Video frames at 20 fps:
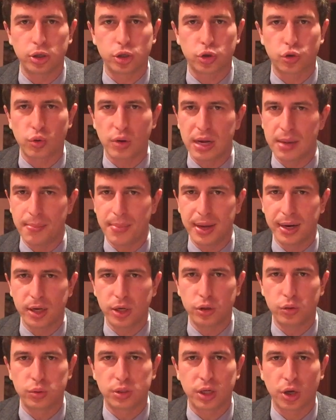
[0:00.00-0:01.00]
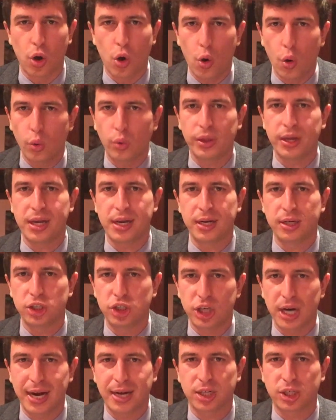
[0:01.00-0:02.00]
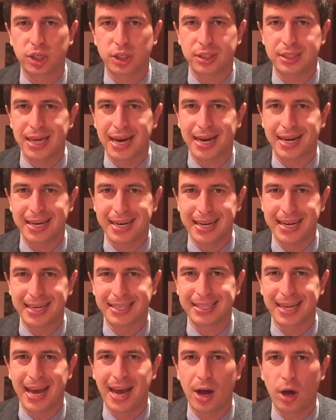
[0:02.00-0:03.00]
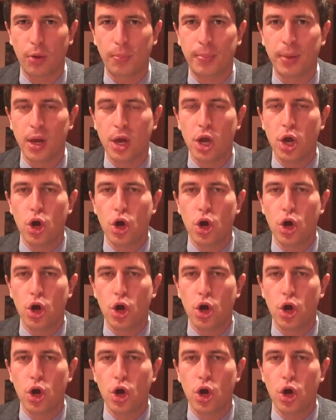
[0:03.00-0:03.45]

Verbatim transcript: treatment using only an injection technique to help